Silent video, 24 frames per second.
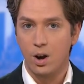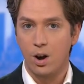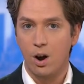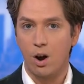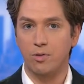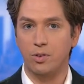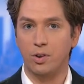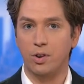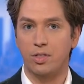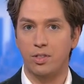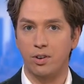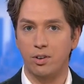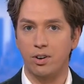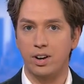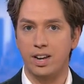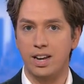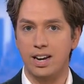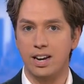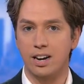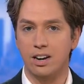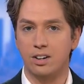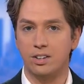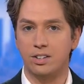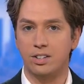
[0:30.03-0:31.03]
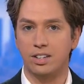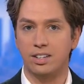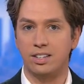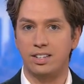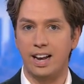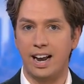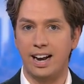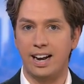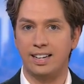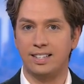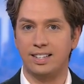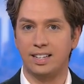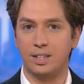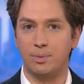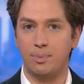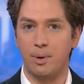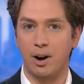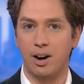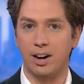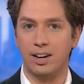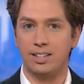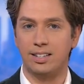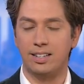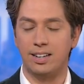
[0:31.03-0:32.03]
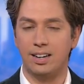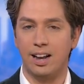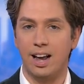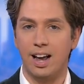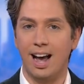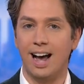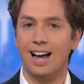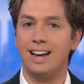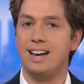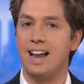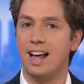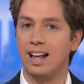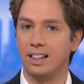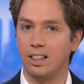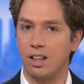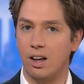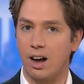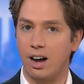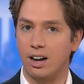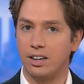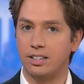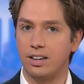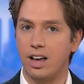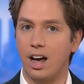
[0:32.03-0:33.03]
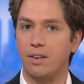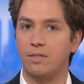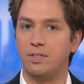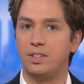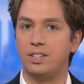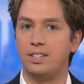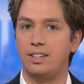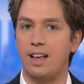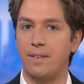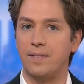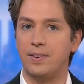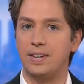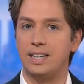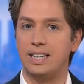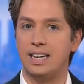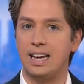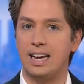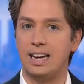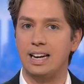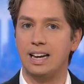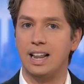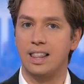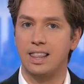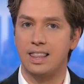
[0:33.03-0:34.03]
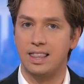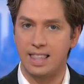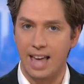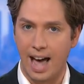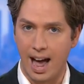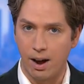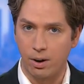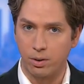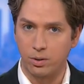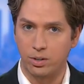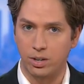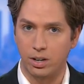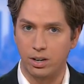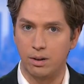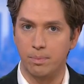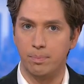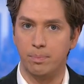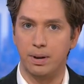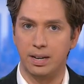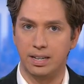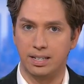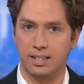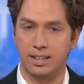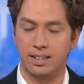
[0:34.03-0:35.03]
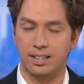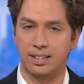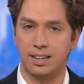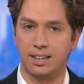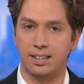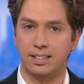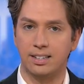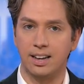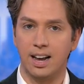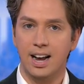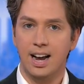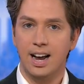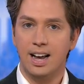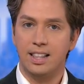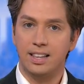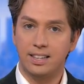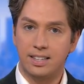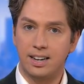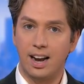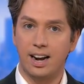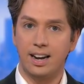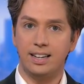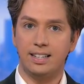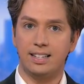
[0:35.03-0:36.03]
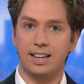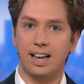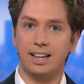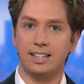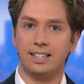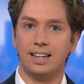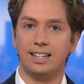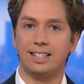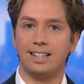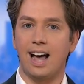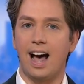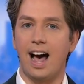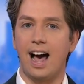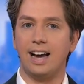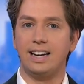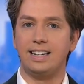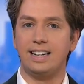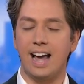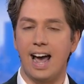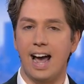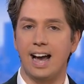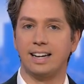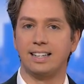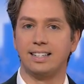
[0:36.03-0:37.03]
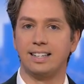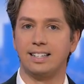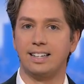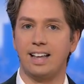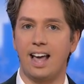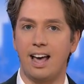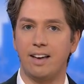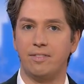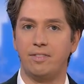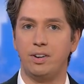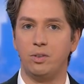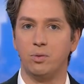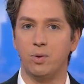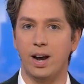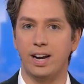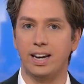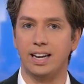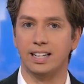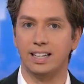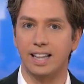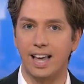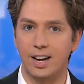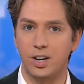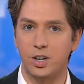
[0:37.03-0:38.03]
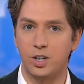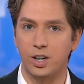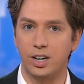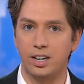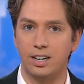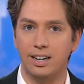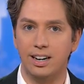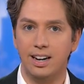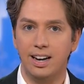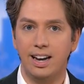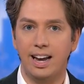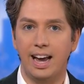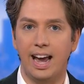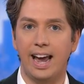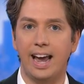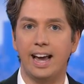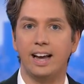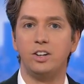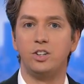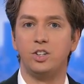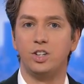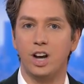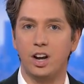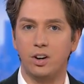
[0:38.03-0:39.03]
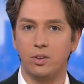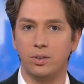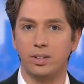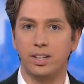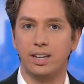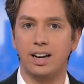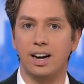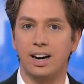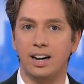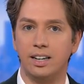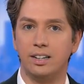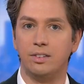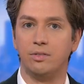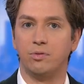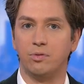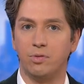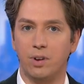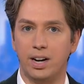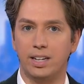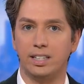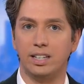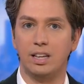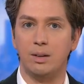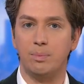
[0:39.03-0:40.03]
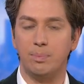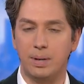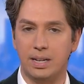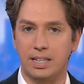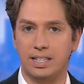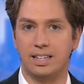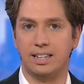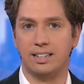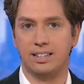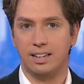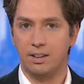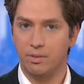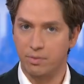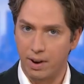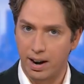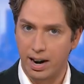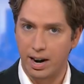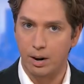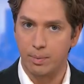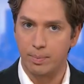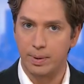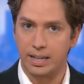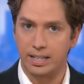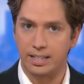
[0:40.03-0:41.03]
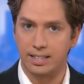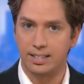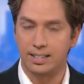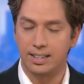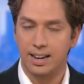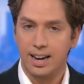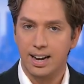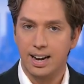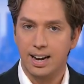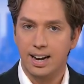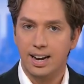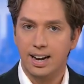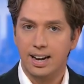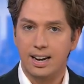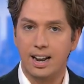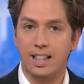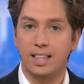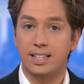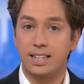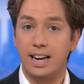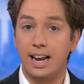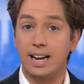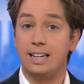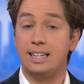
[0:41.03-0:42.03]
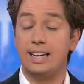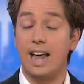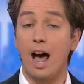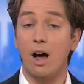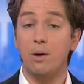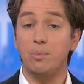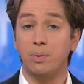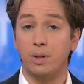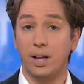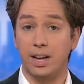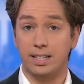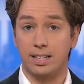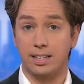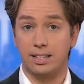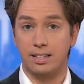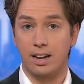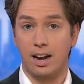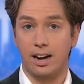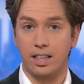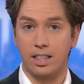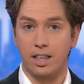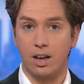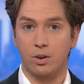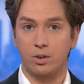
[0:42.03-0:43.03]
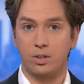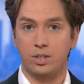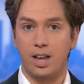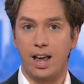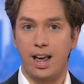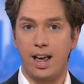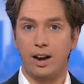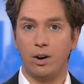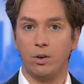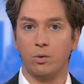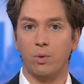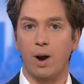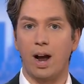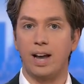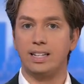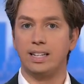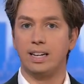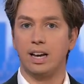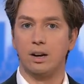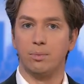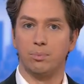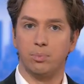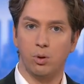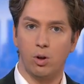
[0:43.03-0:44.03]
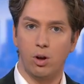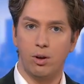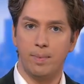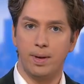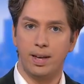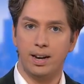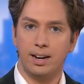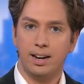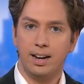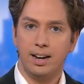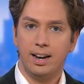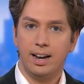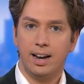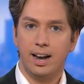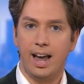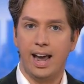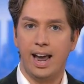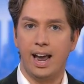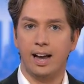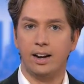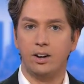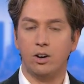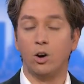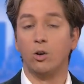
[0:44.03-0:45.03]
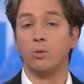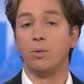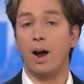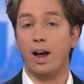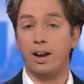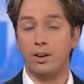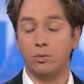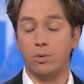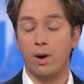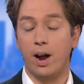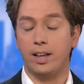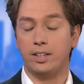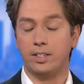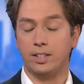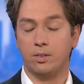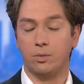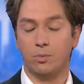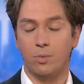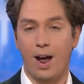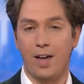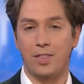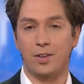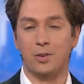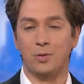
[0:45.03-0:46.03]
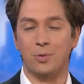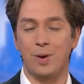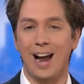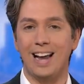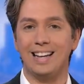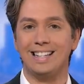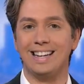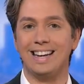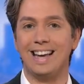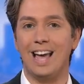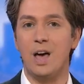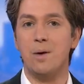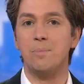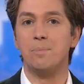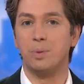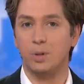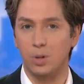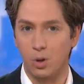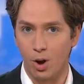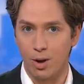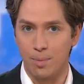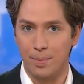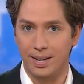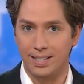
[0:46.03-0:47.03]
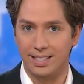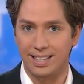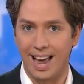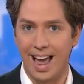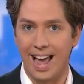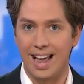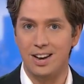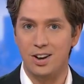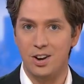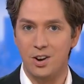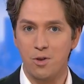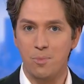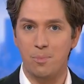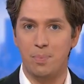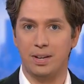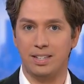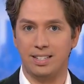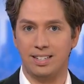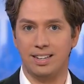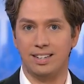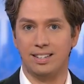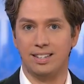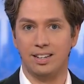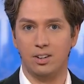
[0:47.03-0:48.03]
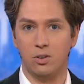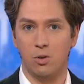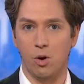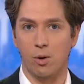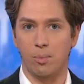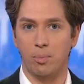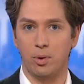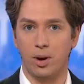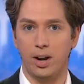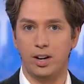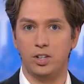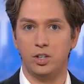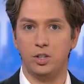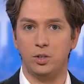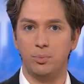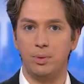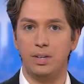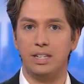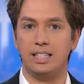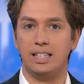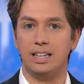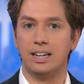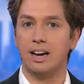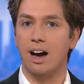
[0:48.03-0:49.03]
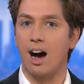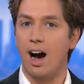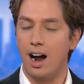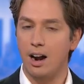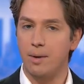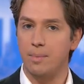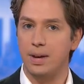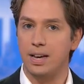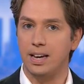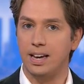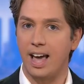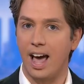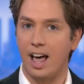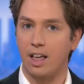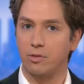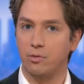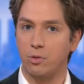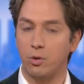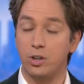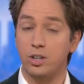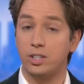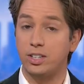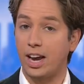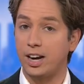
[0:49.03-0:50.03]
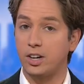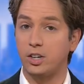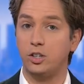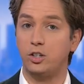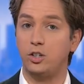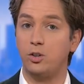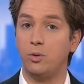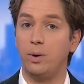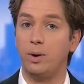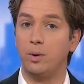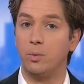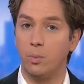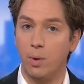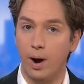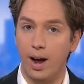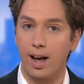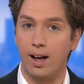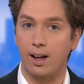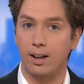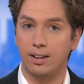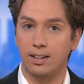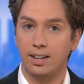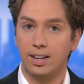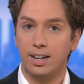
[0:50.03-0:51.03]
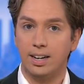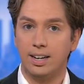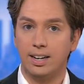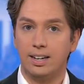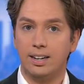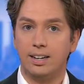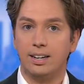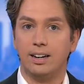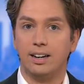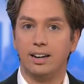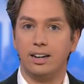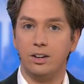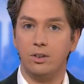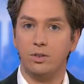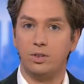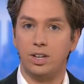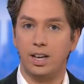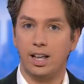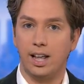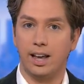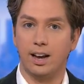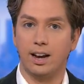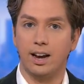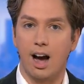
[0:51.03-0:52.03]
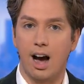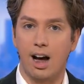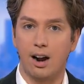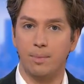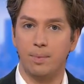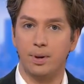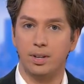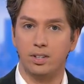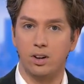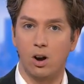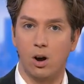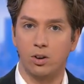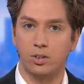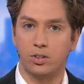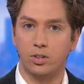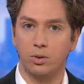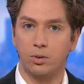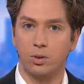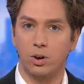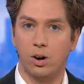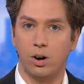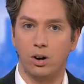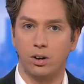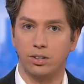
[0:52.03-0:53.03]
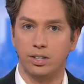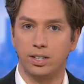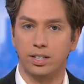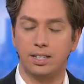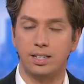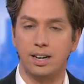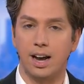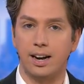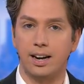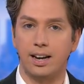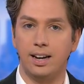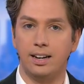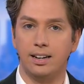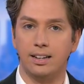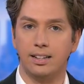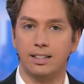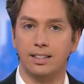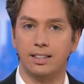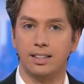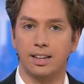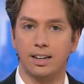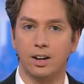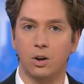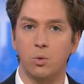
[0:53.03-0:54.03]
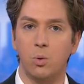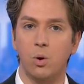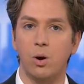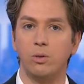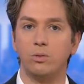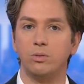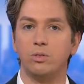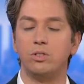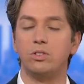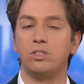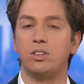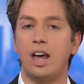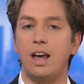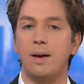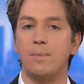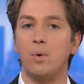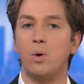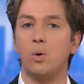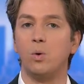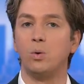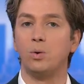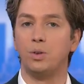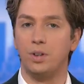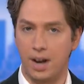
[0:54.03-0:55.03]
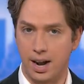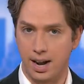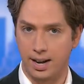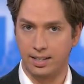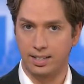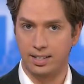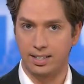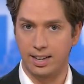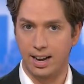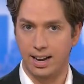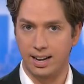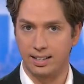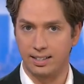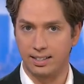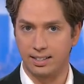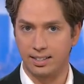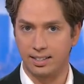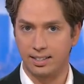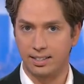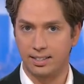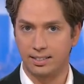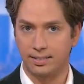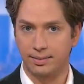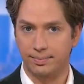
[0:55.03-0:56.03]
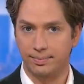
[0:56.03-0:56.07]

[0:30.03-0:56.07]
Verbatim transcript: Over 30 years, the state has experienced a net loss of 17,000 businesses. The study says wow. it's high taxes, heavy regulation, and generally unfriendly business environments. Now, the state downplayed the study, though, saying rising unemployment and or rise, rather rising employment and new business incorporations means the economy in California is actually doing well. A UCLA economist also called the study the quote same old nonsense.